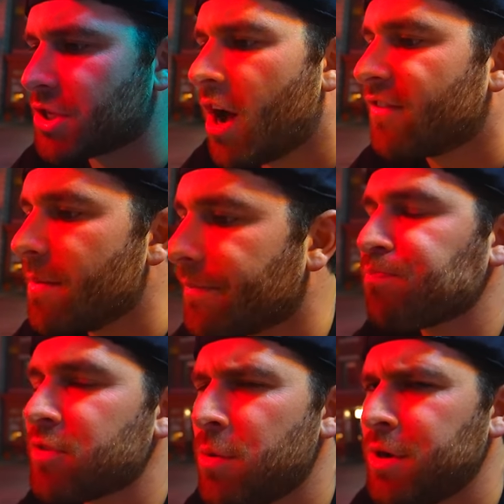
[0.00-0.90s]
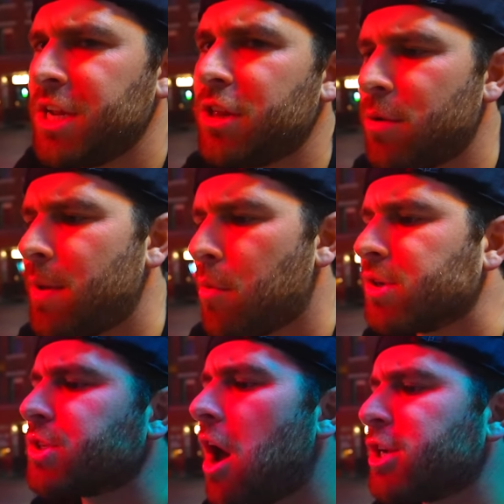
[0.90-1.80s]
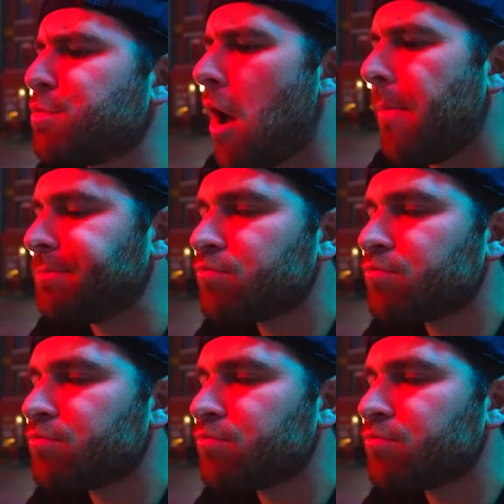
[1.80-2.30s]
stuffed. It would need a little bit more sauce, but